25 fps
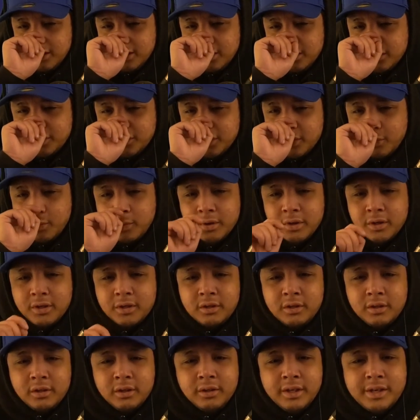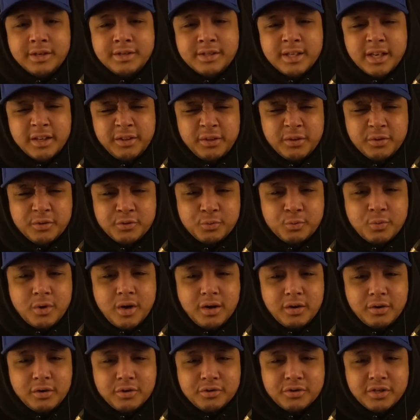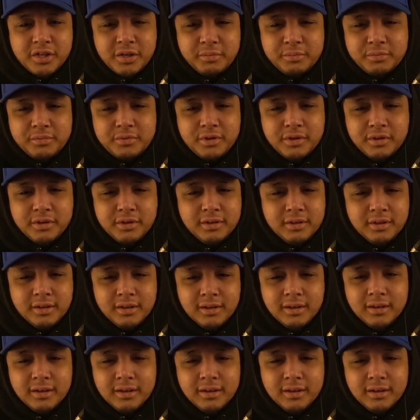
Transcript: Someone clearly set those walkers up to